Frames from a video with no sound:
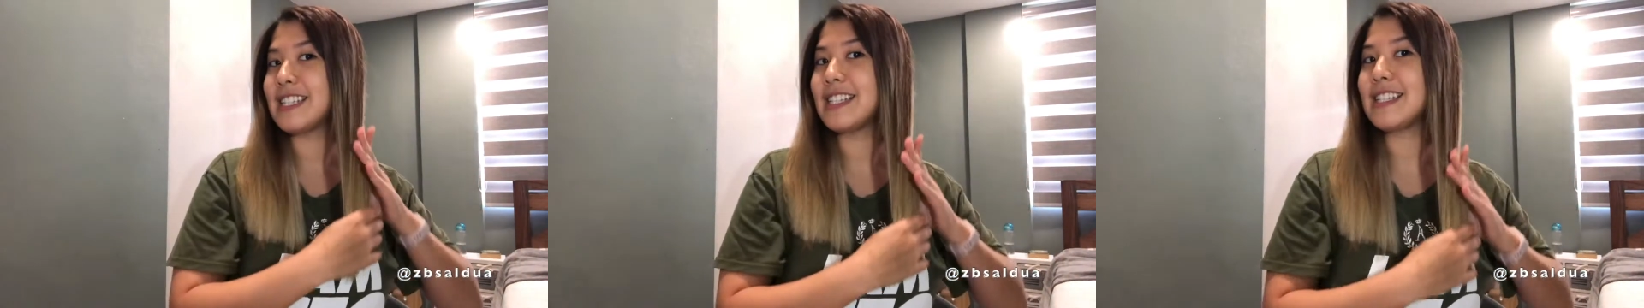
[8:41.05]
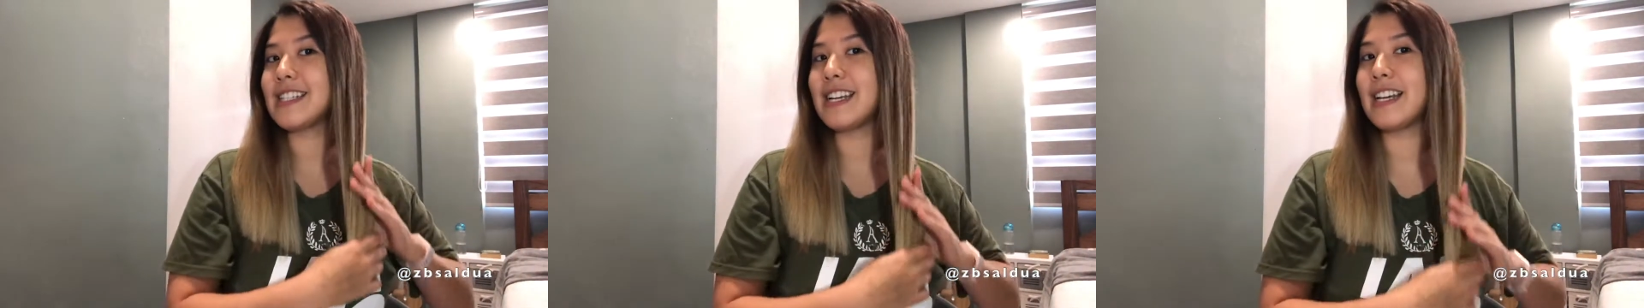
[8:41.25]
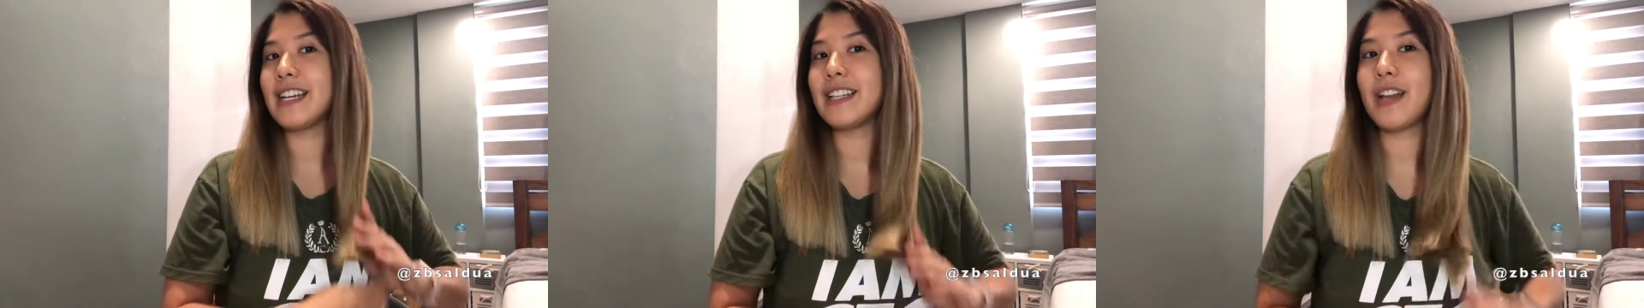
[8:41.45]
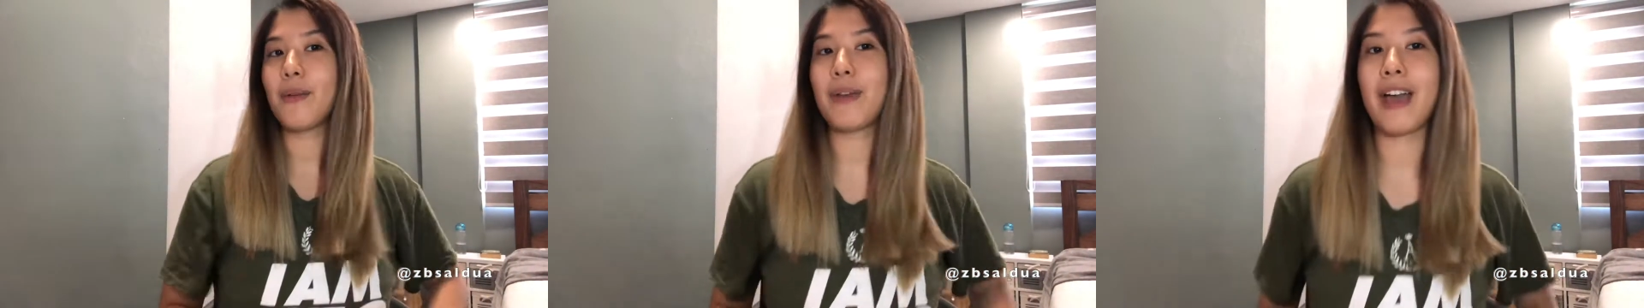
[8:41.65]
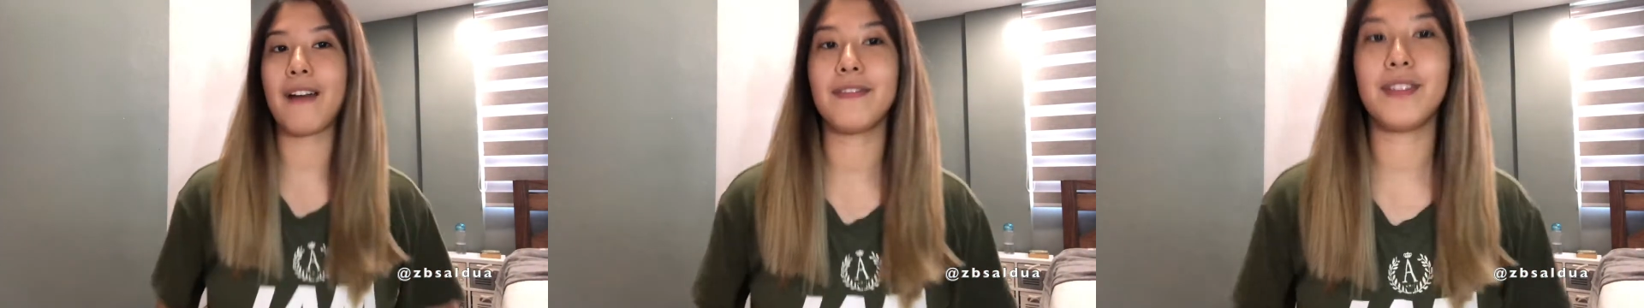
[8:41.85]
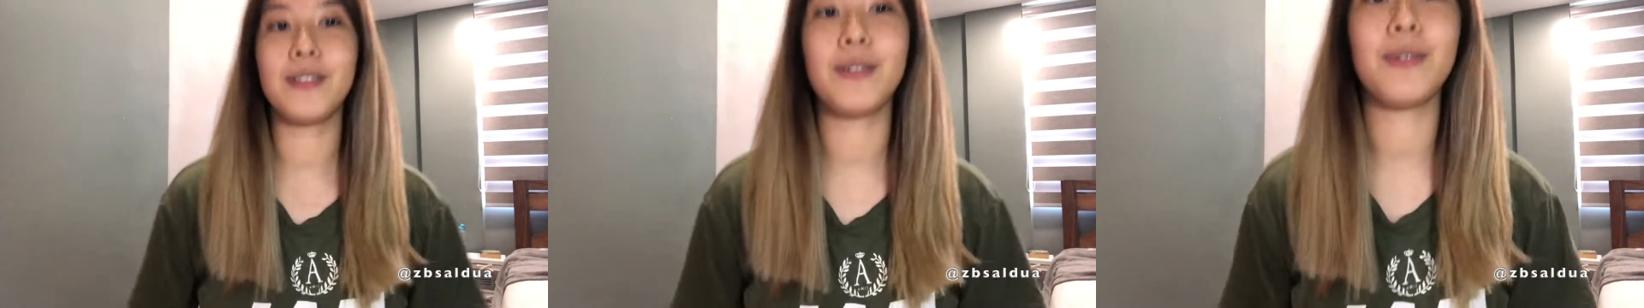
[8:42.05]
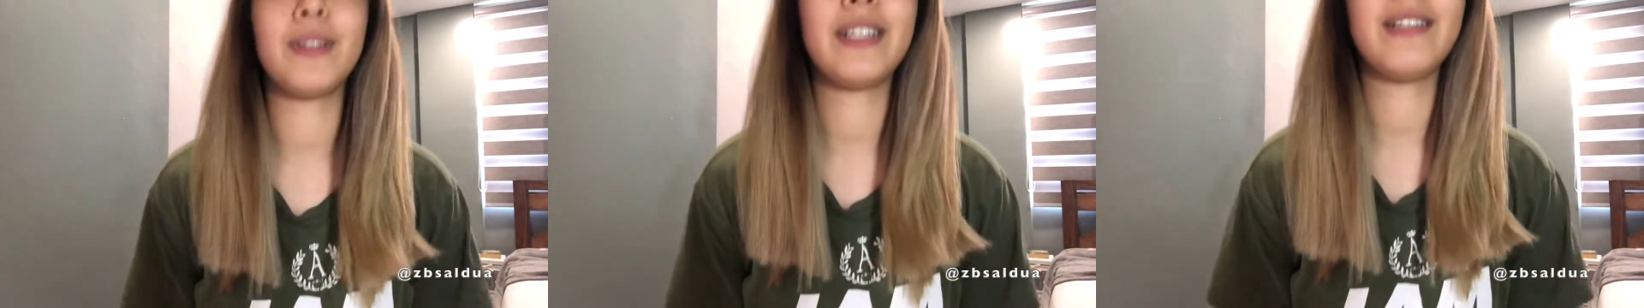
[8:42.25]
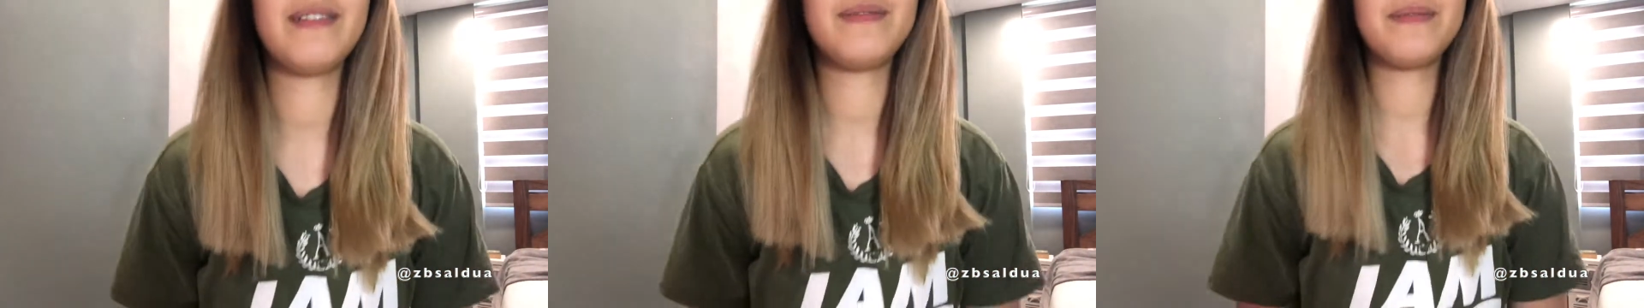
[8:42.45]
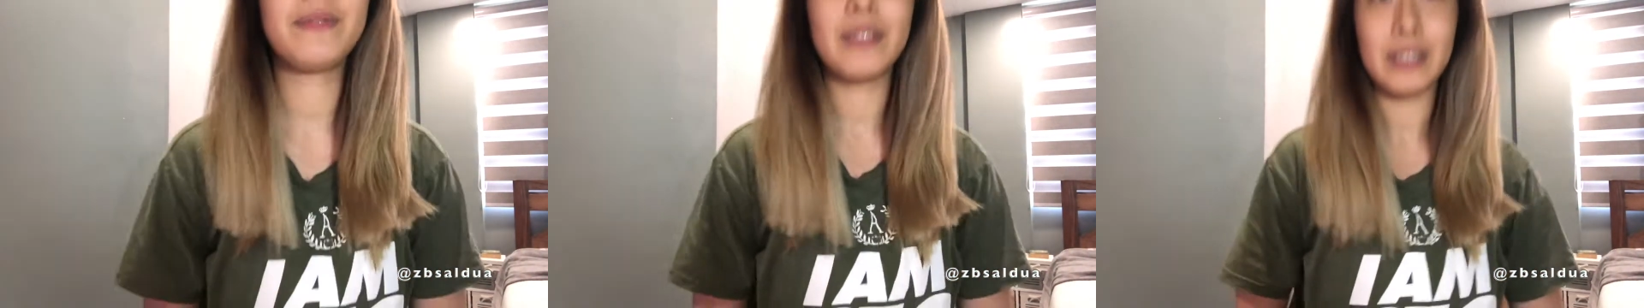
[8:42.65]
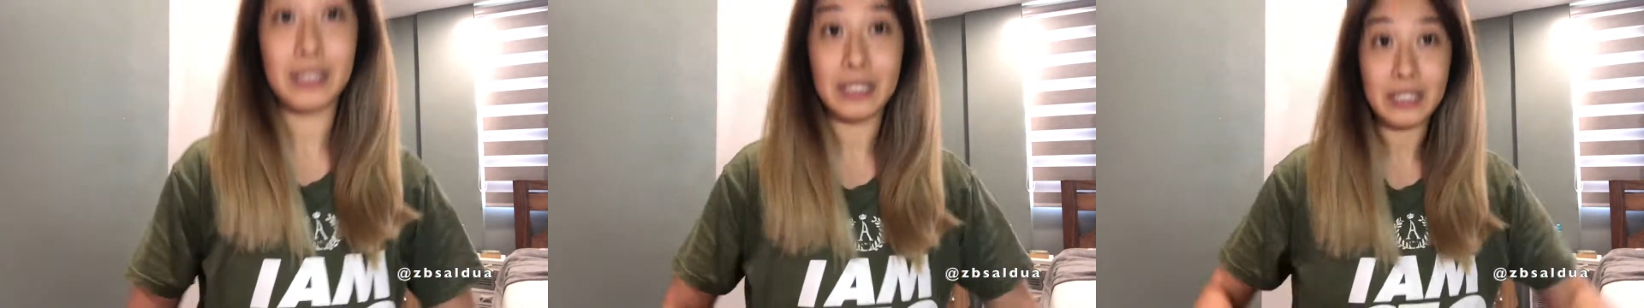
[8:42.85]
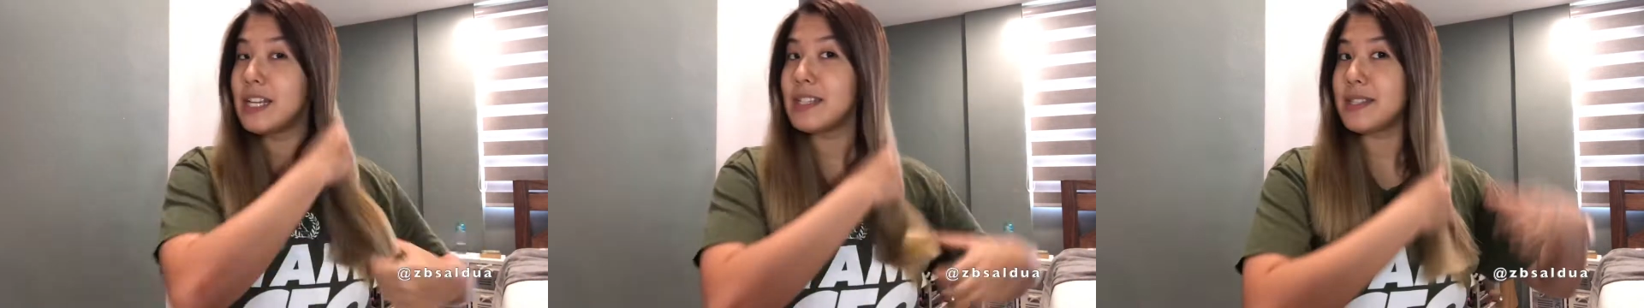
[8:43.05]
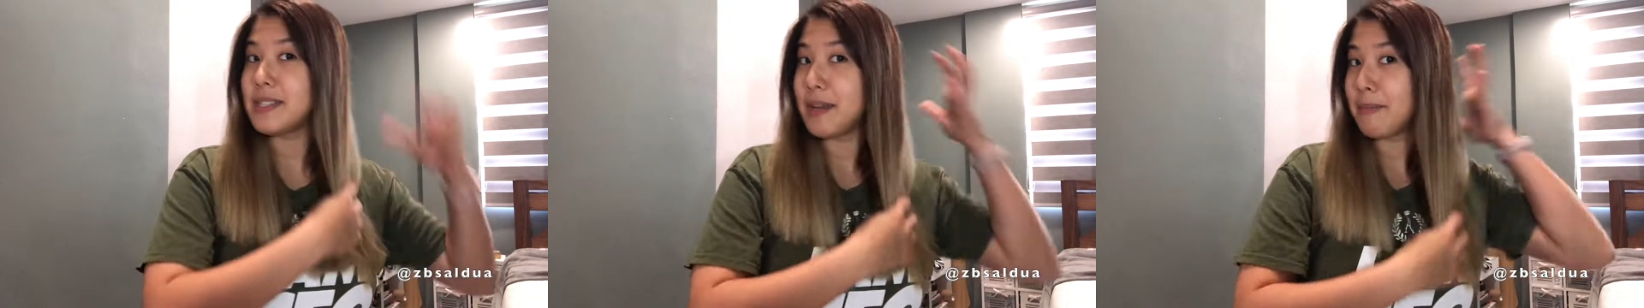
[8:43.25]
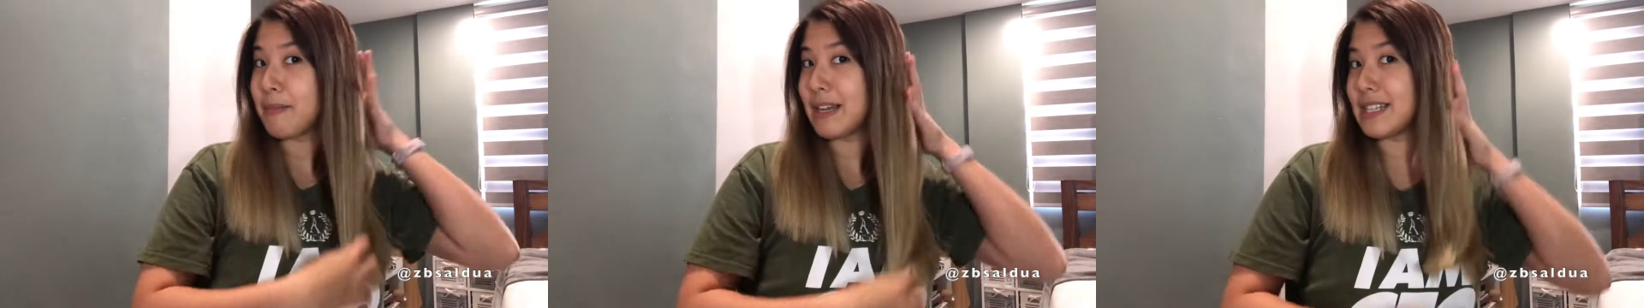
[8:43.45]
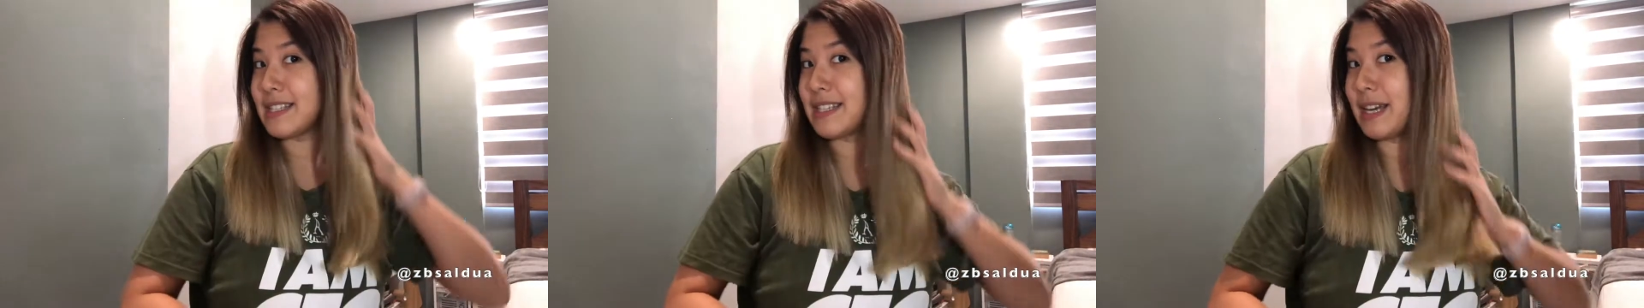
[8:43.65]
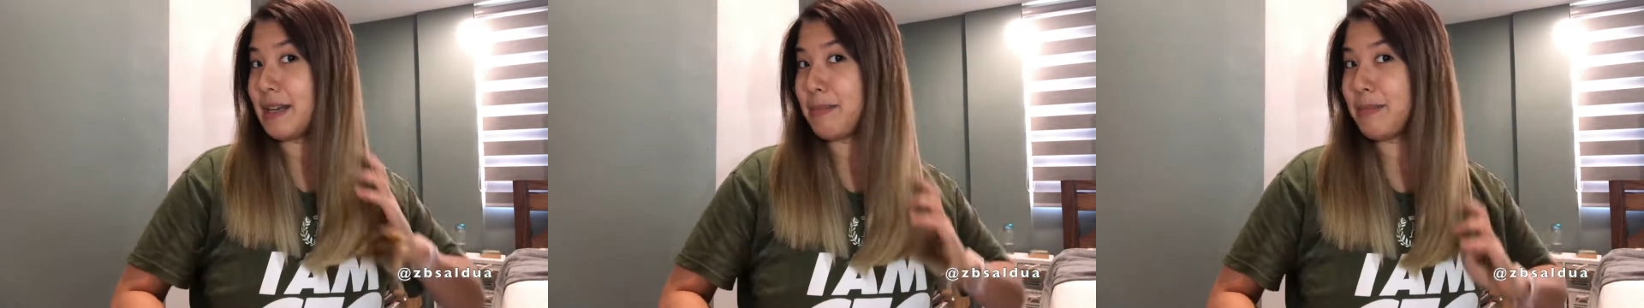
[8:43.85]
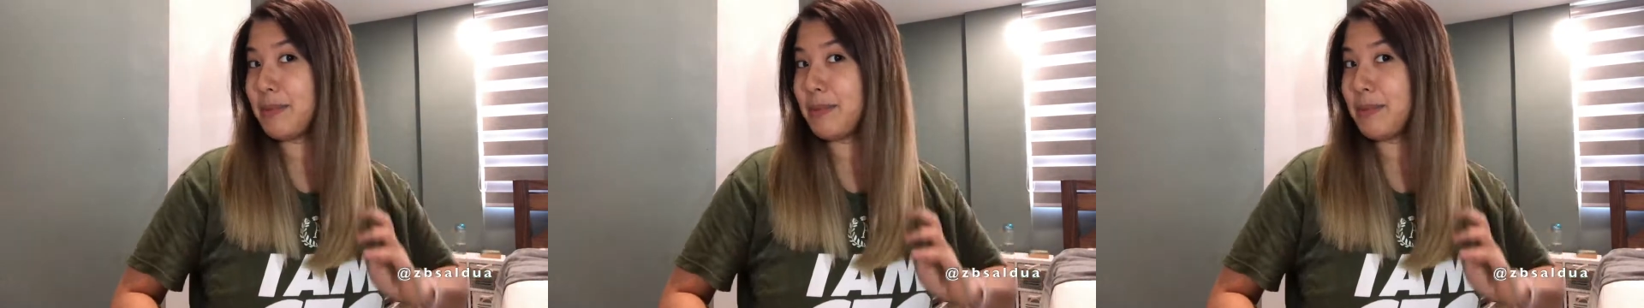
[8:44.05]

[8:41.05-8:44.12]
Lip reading: said that we have to do it step by step.